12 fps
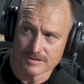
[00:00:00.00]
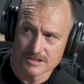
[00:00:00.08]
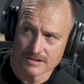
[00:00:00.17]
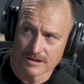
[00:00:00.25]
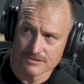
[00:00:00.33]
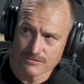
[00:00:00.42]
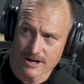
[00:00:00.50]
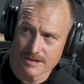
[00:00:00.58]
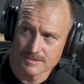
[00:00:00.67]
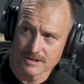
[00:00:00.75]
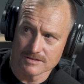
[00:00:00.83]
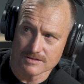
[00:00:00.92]
you see those
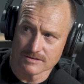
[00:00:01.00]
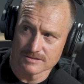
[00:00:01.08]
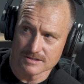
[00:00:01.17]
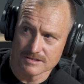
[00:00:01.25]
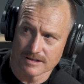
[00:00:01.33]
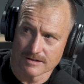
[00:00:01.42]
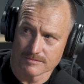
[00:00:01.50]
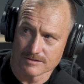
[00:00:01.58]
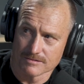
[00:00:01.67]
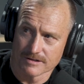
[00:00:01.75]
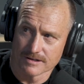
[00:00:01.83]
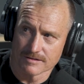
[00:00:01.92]
ramps those guys are standing
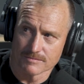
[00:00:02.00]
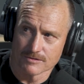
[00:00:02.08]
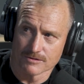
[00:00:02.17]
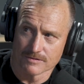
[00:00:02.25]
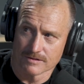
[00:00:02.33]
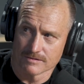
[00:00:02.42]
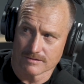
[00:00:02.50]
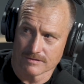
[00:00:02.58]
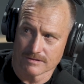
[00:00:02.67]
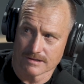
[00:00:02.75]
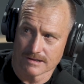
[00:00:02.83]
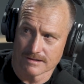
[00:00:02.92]
between
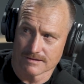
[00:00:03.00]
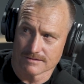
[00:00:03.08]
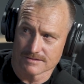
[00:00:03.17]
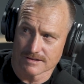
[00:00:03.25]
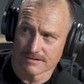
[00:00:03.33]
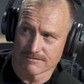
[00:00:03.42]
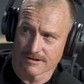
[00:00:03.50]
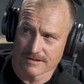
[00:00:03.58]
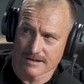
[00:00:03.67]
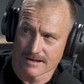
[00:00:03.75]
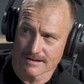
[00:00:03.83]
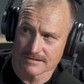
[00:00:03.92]
in here, say in front of
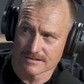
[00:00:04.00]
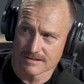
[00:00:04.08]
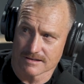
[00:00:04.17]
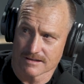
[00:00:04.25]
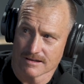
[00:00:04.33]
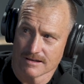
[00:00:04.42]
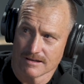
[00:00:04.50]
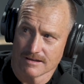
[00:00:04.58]
the cactus there.